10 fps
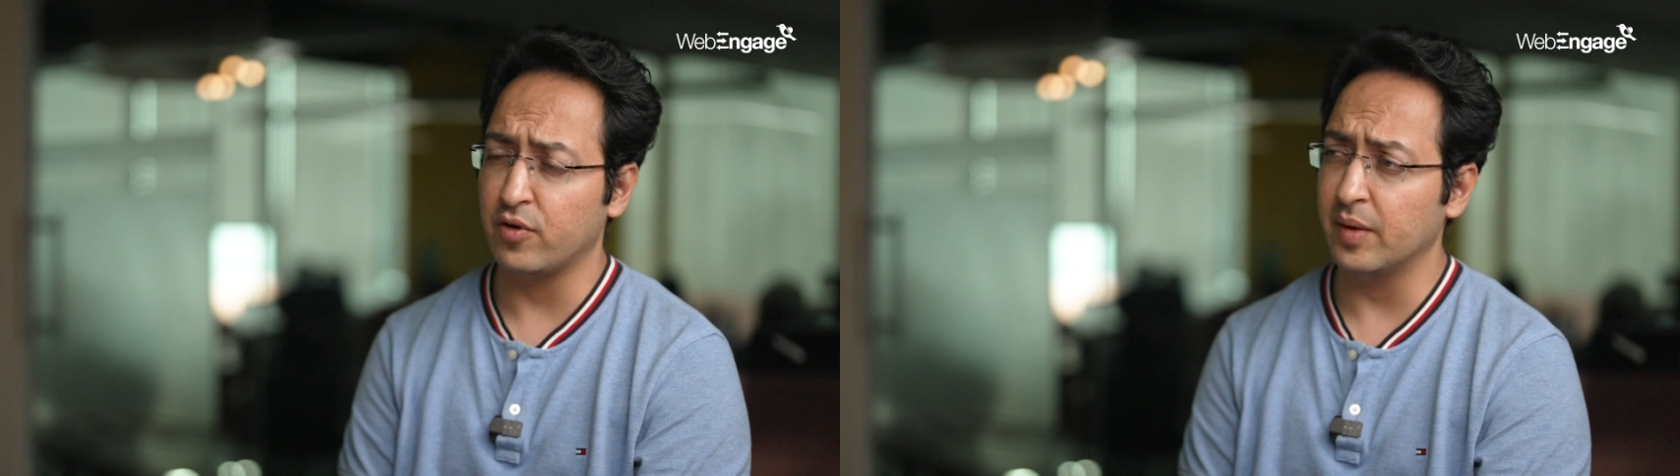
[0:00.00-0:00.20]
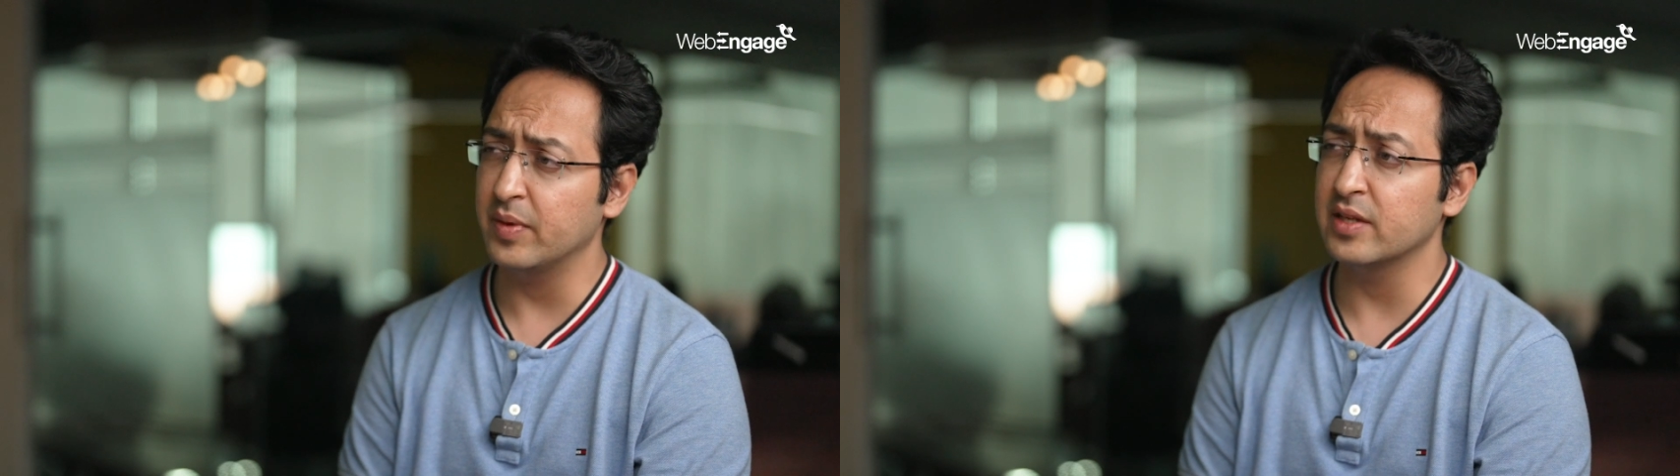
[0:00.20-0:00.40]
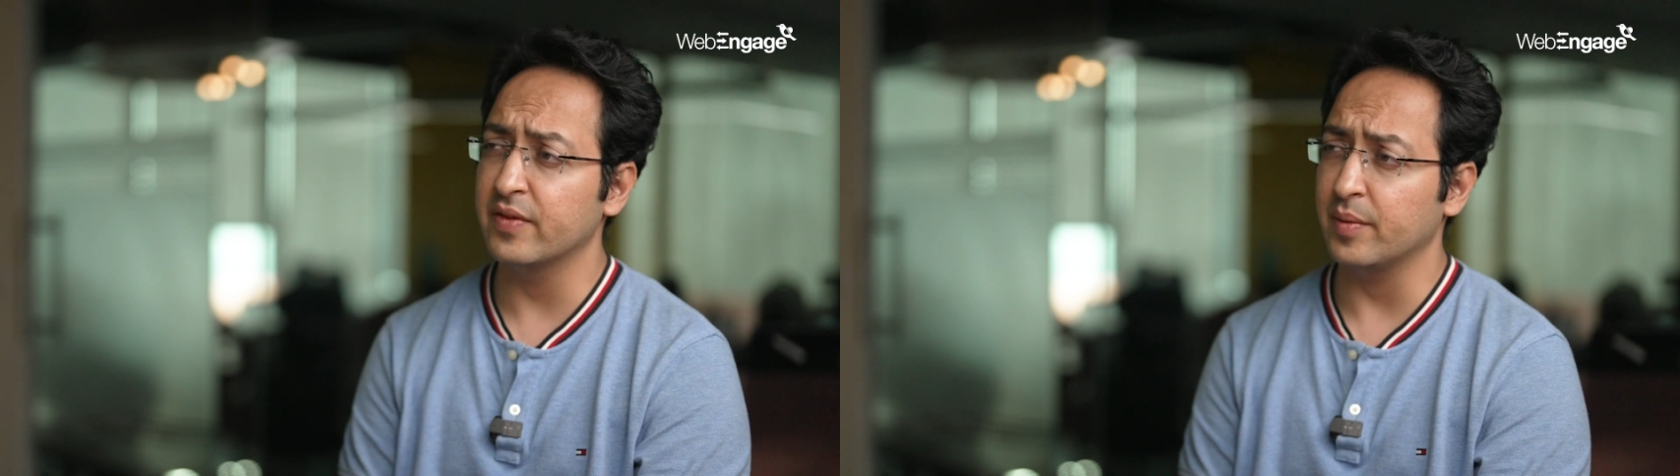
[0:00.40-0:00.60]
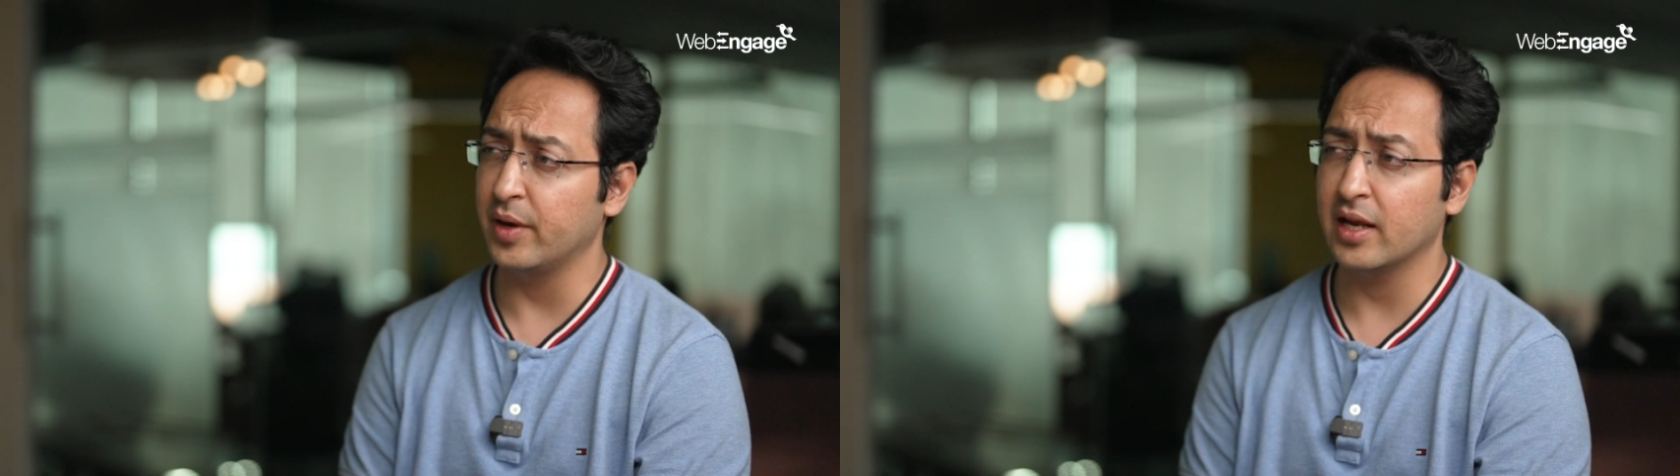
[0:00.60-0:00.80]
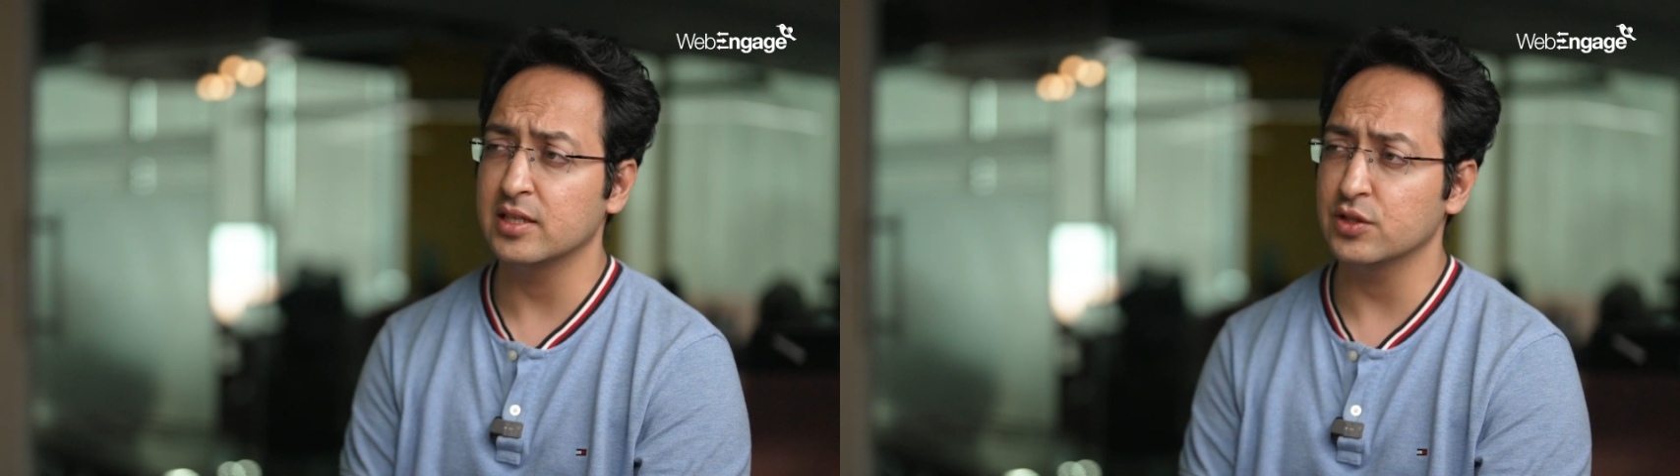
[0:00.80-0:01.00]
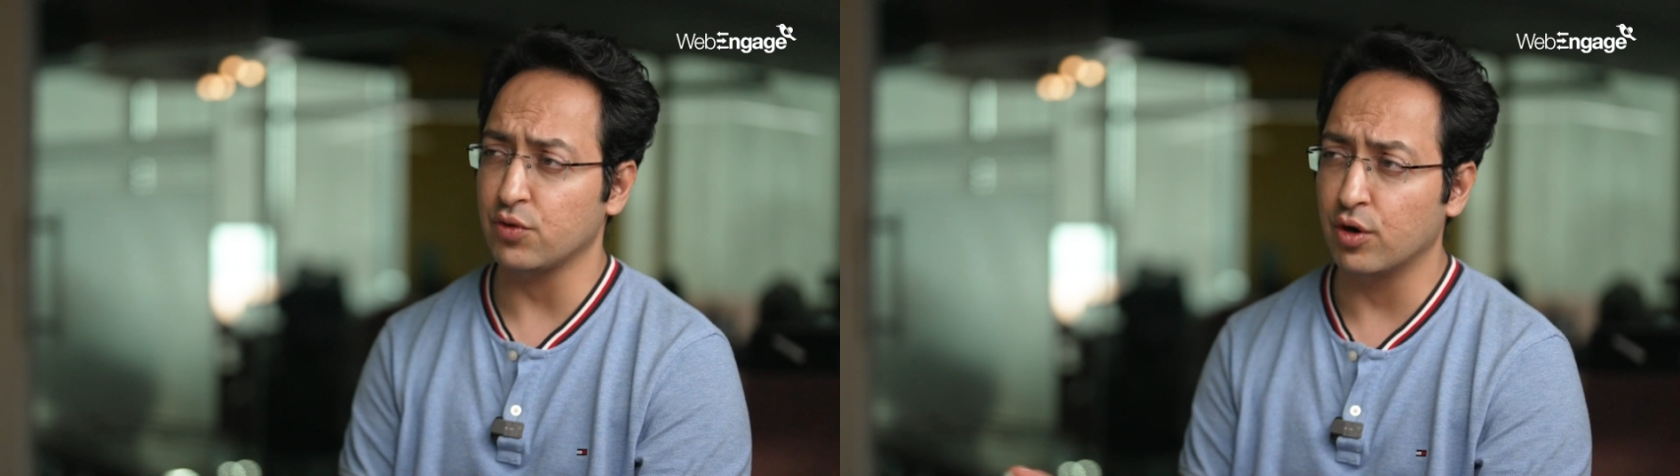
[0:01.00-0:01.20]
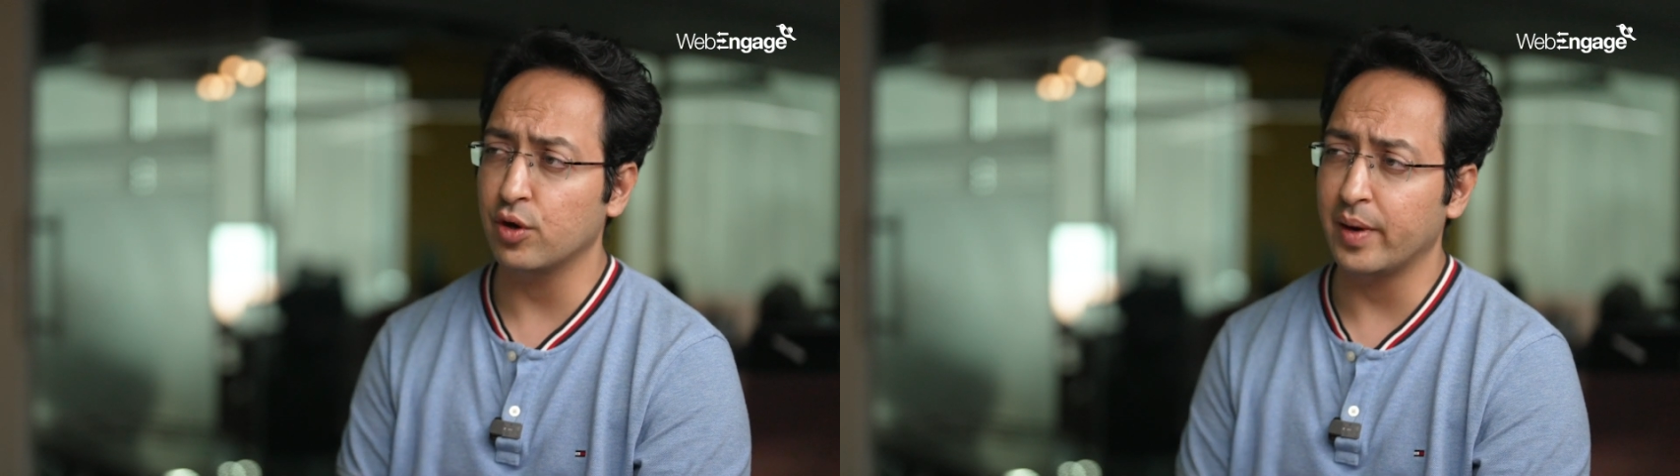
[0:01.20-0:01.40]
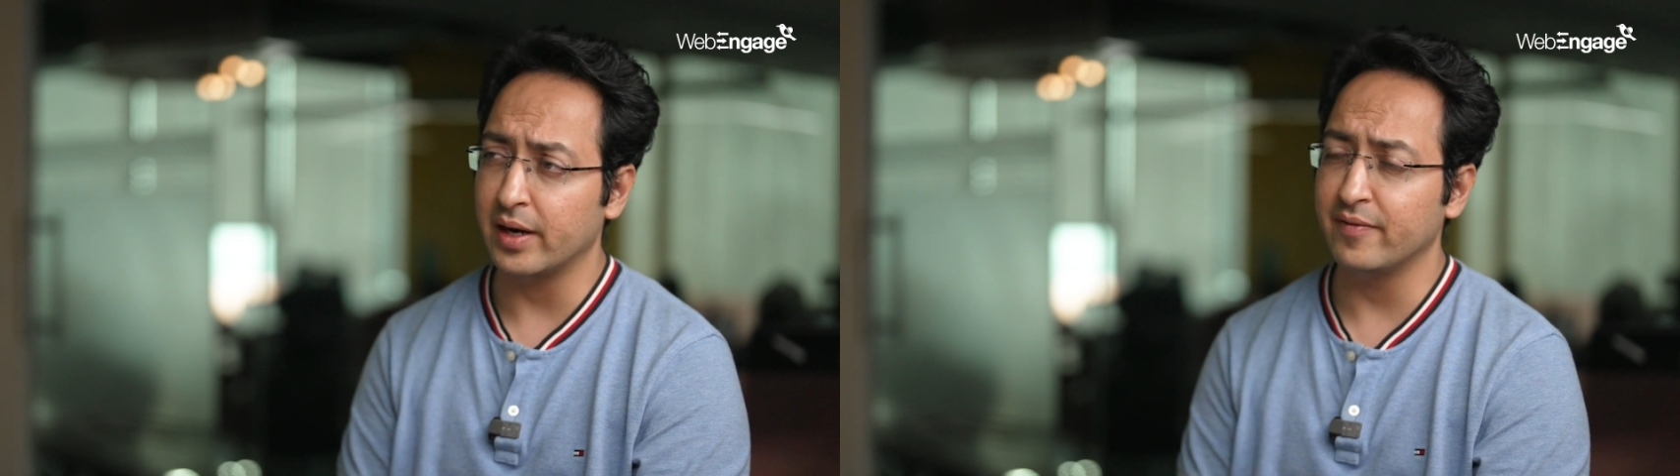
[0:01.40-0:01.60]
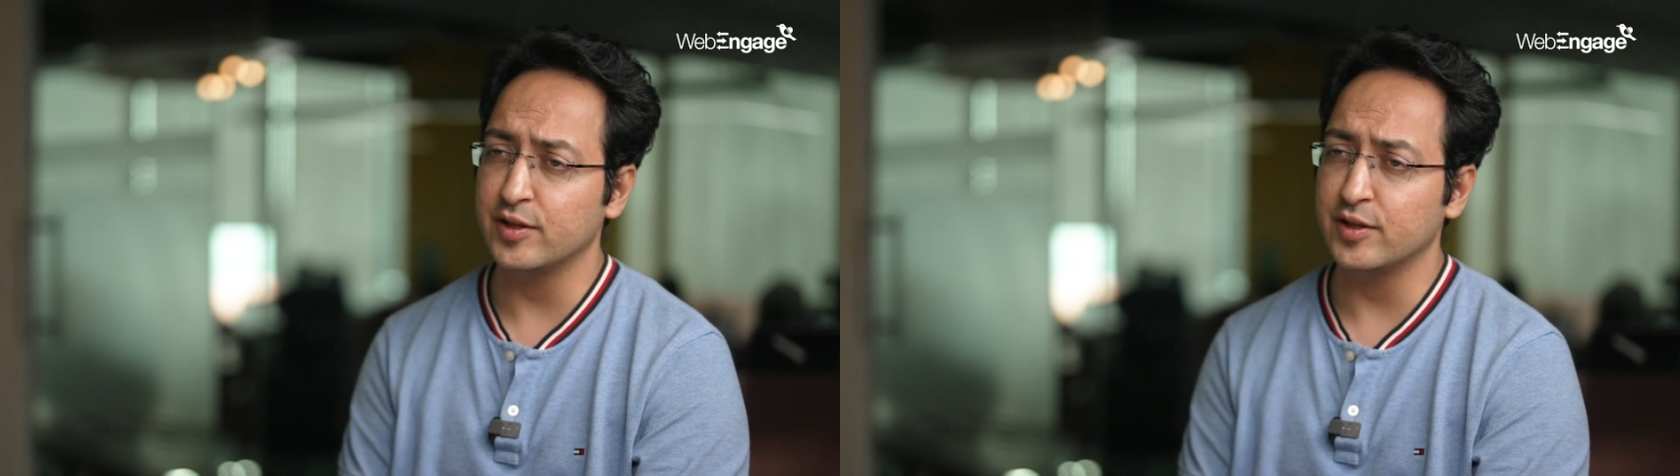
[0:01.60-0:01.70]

40% of the communication is automated,